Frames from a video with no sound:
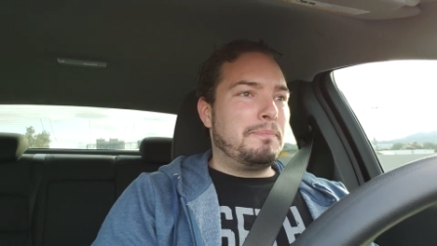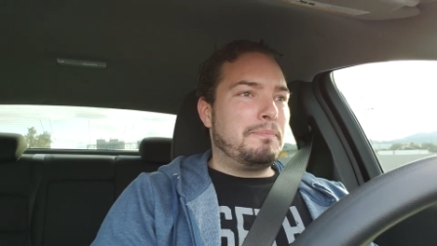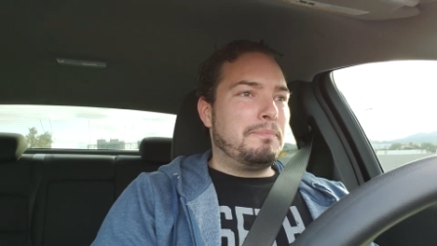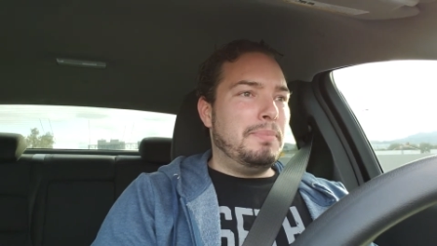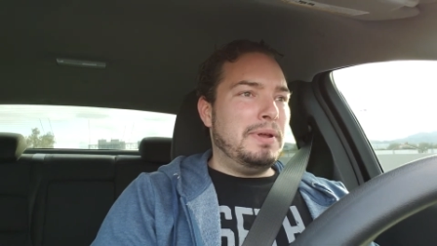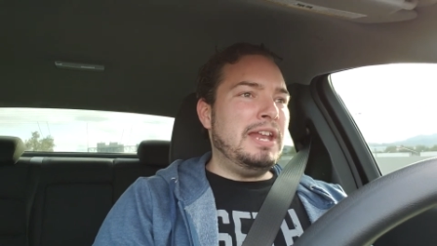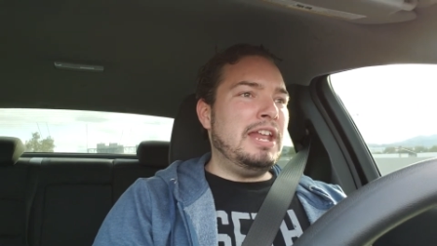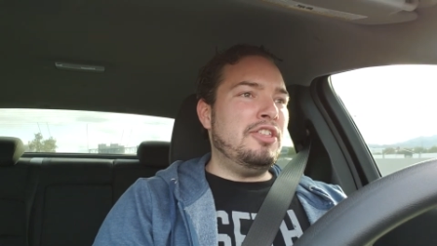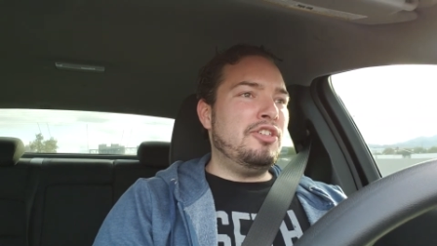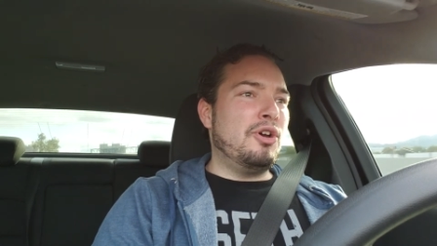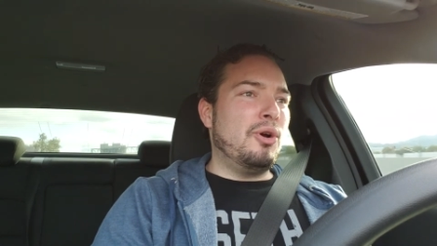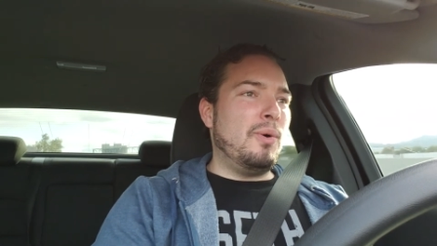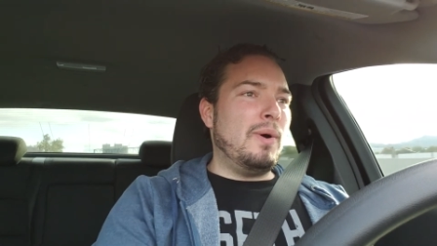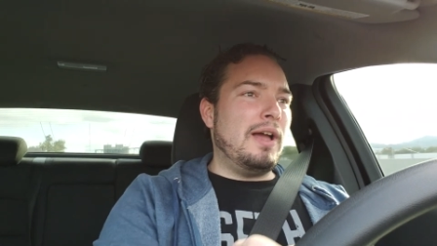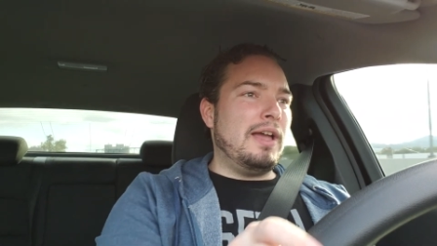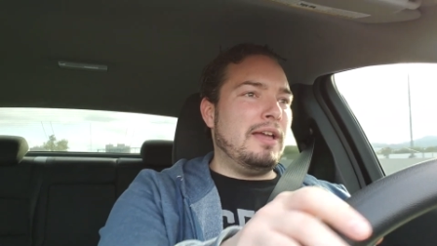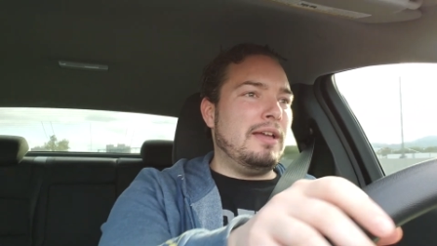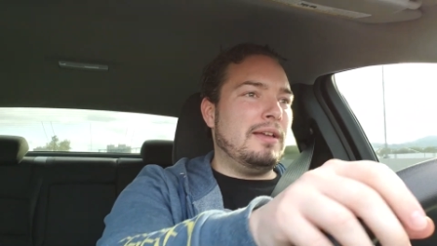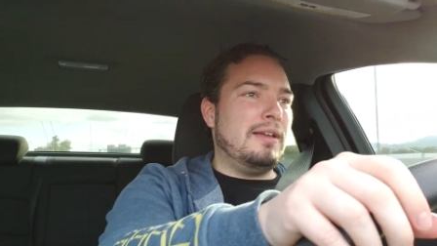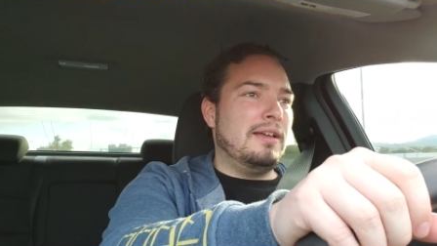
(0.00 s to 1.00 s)
But either
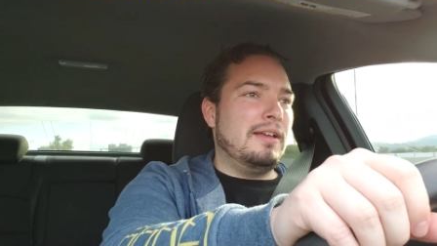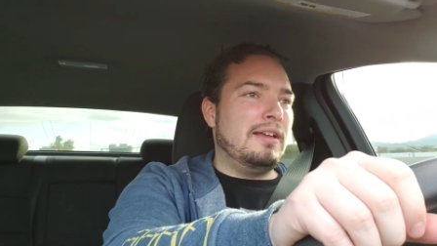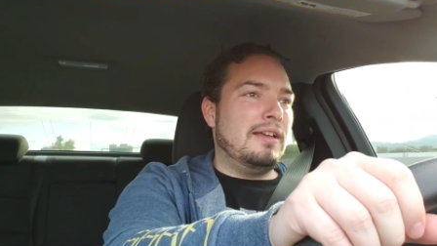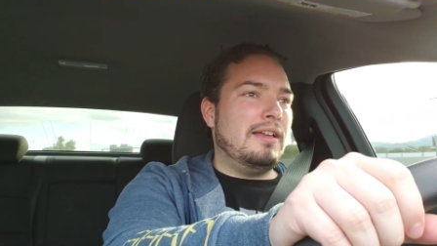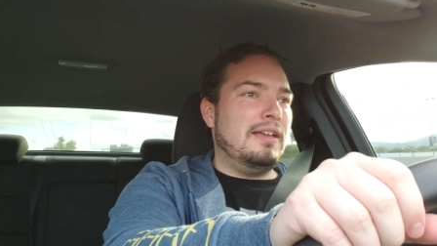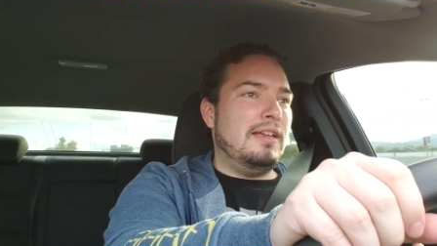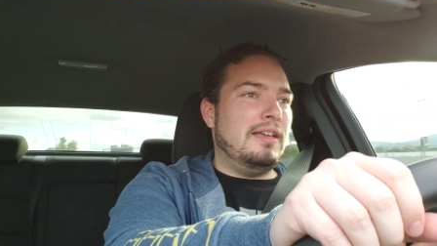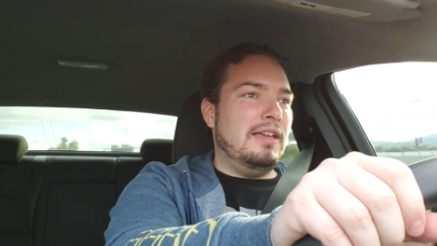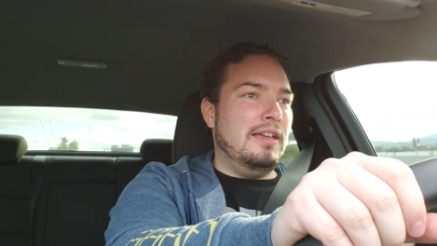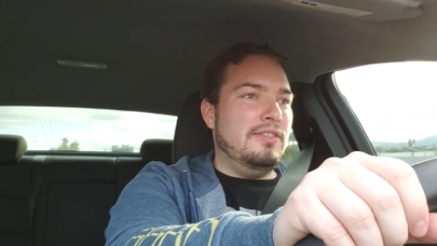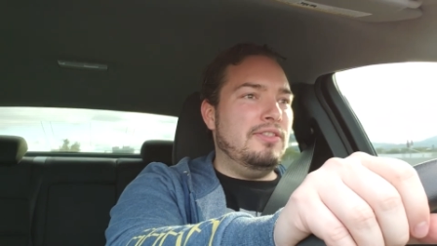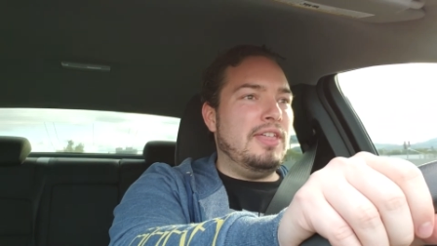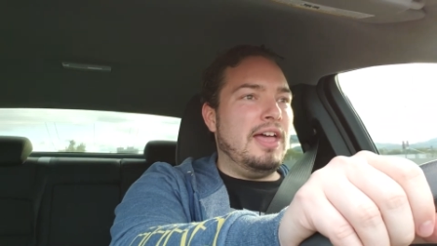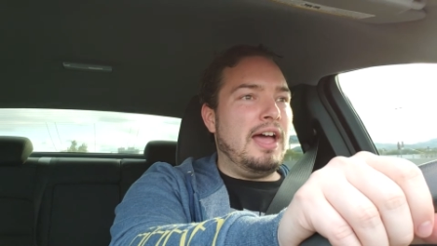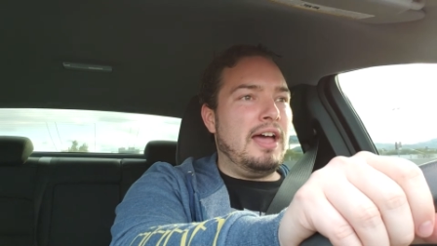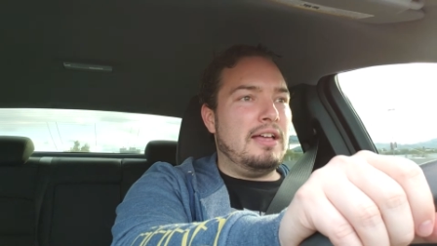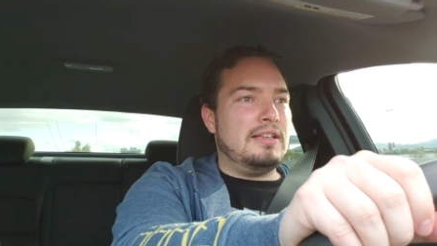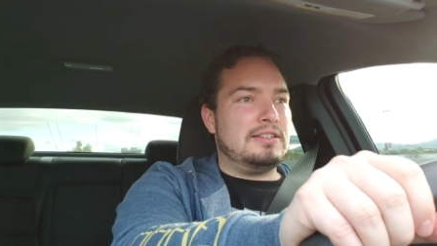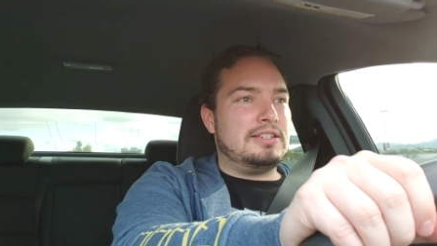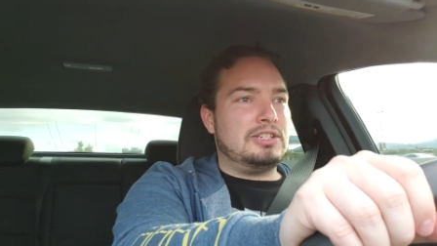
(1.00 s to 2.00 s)
way, in
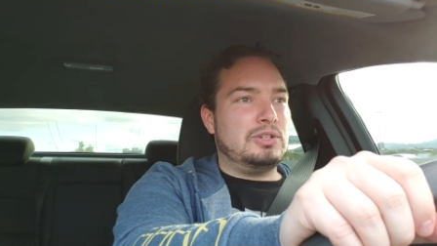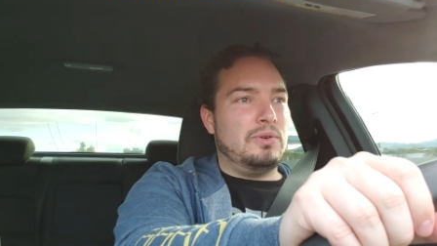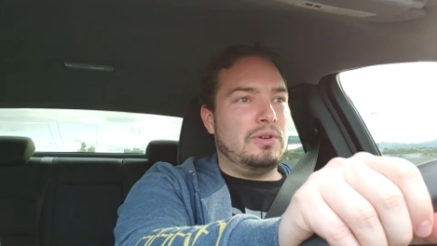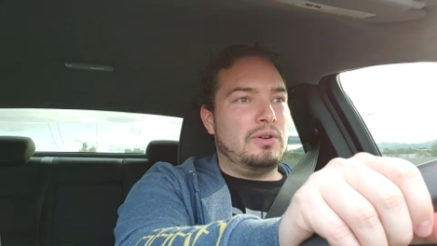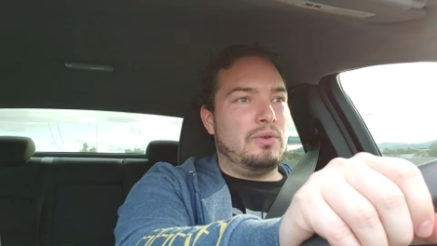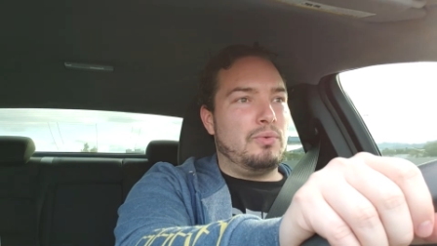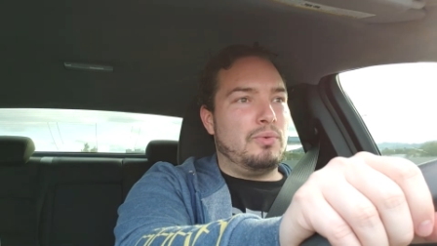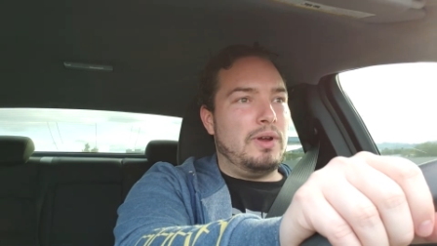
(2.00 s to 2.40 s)
that sort of